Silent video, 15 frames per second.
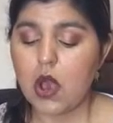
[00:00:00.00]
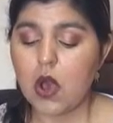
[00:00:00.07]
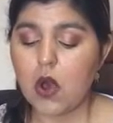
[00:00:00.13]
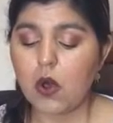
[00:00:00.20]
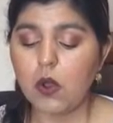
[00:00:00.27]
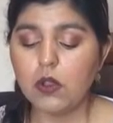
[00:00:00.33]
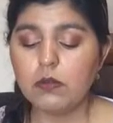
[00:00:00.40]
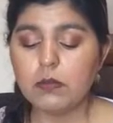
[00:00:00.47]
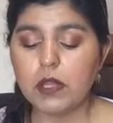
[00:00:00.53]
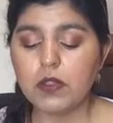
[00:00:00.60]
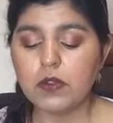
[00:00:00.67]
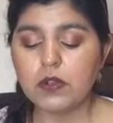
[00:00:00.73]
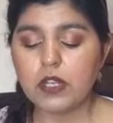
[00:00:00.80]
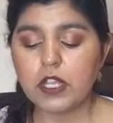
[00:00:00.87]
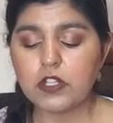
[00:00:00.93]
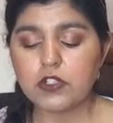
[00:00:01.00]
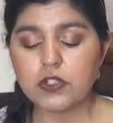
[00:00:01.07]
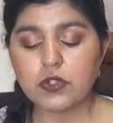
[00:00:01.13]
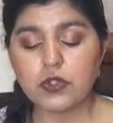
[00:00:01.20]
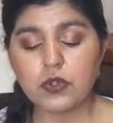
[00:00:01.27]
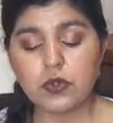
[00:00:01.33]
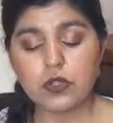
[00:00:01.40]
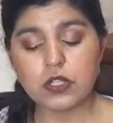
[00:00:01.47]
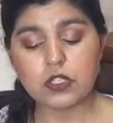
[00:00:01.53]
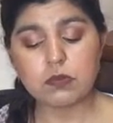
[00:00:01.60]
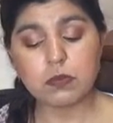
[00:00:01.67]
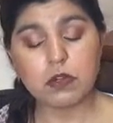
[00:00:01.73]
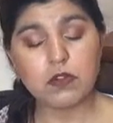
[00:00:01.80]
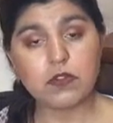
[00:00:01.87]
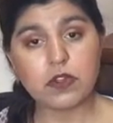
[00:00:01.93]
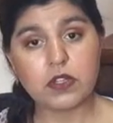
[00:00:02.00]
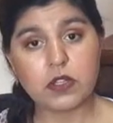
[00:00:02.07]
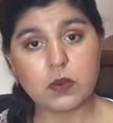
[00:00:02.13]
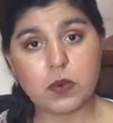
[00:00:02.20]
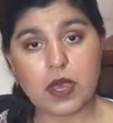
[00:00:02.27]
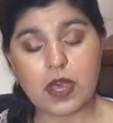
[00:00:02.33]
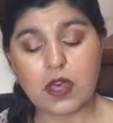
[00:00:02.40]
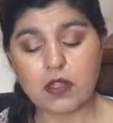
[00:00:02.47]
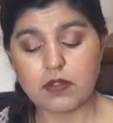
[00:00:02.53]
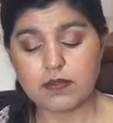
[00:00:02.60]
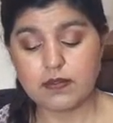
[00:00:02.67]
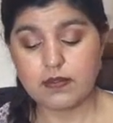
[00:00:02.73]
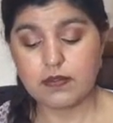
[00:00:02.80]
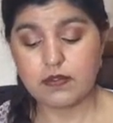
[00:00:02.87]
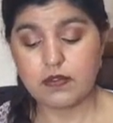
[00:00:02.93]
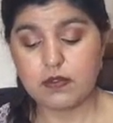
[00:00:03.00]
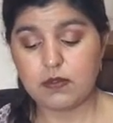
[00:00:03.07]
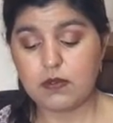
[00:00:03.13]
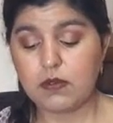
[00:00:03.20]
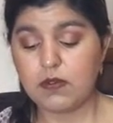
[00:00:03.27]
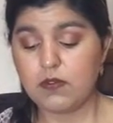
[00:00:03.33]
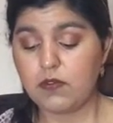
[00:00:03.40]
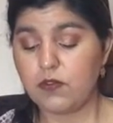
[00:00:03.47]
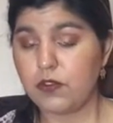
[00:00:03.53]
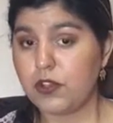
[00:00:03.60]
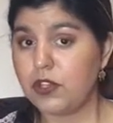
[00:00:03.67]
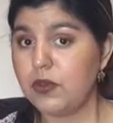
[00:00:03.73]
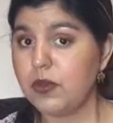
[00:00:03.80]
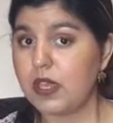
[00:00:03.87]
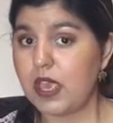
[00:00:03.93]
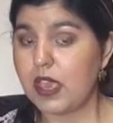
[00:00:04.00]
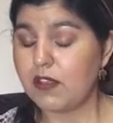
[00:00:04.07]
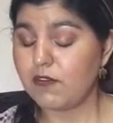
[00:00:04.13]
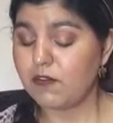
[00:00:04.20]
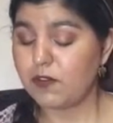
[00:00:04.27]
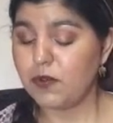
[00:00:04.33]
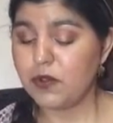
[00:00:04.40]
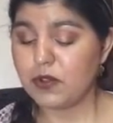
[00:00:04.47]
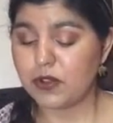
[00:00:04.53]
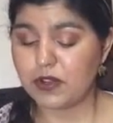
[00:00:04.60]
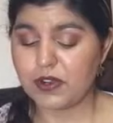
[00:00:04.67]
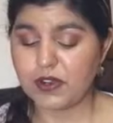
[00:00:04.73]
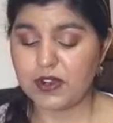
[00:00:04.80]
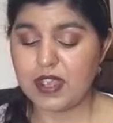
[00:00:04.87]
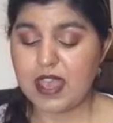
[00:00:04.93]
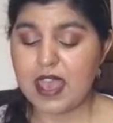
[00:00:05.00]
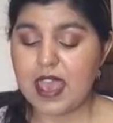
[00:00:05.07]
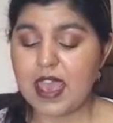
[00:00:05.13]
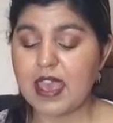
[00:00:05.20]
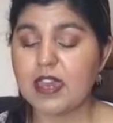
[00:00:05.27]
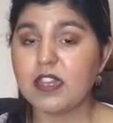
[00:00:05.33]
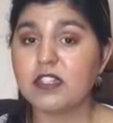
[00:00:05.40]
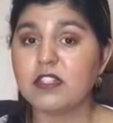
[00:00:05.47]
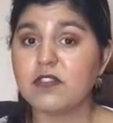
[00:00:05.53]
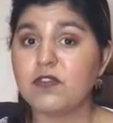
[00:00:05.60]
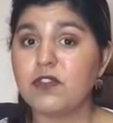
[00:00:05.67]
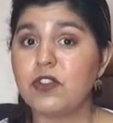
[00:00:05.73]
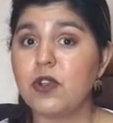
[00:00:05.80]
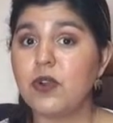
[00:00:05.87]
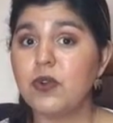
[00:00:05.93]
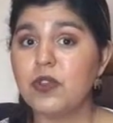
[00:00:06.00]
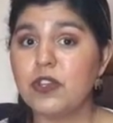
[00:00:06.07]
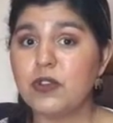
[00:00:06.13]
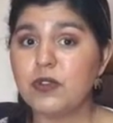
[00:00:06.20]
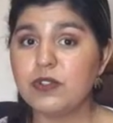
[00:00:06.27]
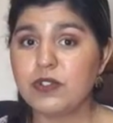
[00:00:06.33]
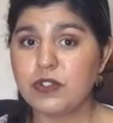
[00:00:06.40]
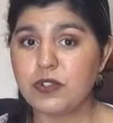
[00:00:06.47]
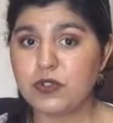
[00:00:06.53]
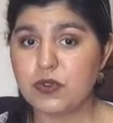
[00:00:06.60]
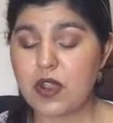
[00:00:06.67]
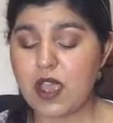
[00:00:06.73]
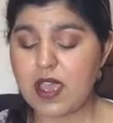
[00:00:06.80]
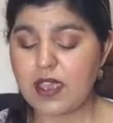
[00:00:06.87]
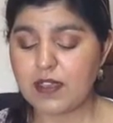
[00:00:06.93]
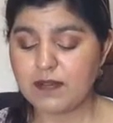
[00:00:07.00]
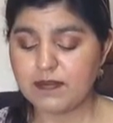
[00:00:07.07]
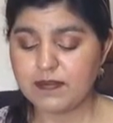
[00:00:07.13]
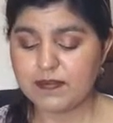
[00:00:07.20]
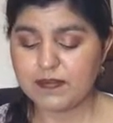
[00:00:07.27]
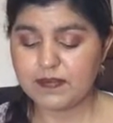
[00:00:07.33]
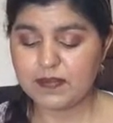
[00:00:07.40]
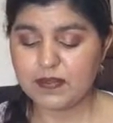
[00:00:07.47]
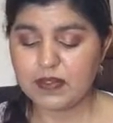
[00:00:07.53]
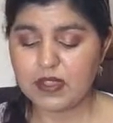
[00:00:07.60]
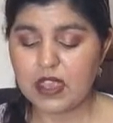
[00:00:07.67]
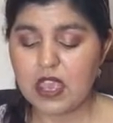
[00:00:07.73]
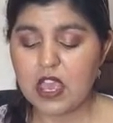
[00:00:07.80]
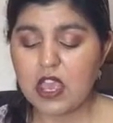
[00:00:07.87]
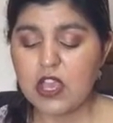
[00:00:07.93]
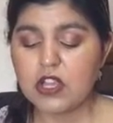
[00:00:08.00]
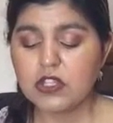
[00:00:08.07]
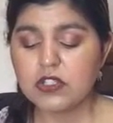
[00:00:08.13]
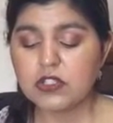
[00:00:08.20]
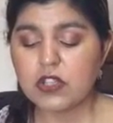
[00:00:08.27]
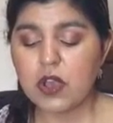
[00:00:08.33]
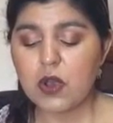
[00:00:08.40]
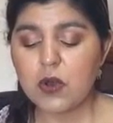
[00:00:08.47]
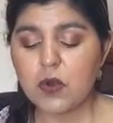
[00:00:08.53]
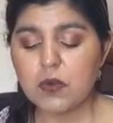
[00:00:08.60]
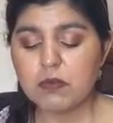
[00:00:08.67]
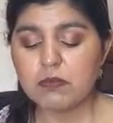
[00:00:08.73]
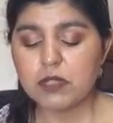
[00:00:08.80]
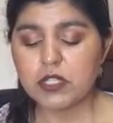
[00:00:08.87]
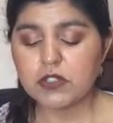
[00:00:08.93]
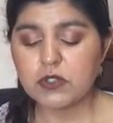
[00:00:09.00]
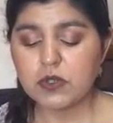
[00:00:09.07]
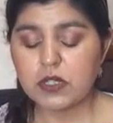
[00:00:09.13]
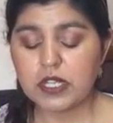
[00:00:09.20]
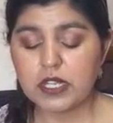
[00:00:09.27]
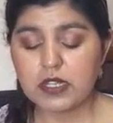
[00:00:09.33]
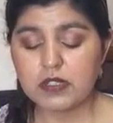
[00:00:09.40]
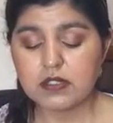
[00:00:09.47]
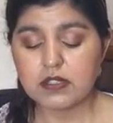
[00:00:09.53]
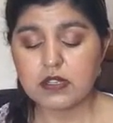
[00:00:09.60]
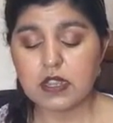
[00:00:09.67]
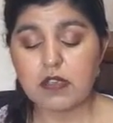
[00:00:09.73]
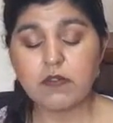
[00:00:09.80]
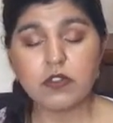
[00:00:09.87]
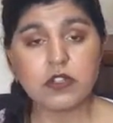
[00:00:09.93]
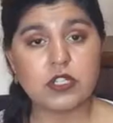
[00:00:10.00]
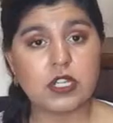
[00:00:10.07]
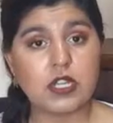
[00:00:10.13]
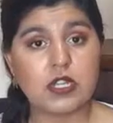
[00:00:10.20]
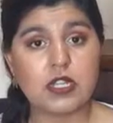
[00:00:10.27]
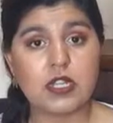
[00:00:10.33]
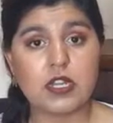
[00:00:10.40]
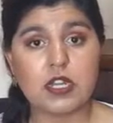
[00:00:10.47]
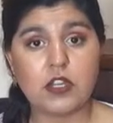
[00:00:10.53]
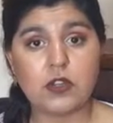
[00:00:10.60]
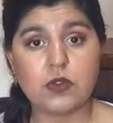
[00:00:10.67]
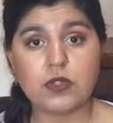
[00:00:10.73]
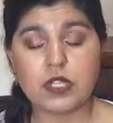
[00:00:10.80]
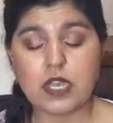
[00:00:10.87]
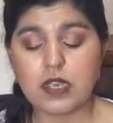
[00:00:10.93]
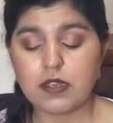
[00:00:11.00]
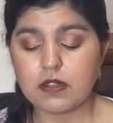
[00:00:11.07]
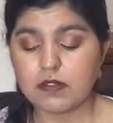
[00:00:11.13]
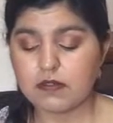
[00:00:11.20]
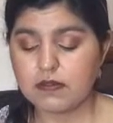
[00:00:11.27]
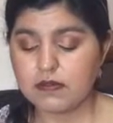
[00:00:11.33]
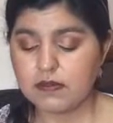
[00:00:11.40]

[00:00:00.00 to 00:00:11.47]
Old Mother Nature knew this perfectly well, for you can't fool her, and it's of no use to try. So Mr. Lynx never did get a new tail.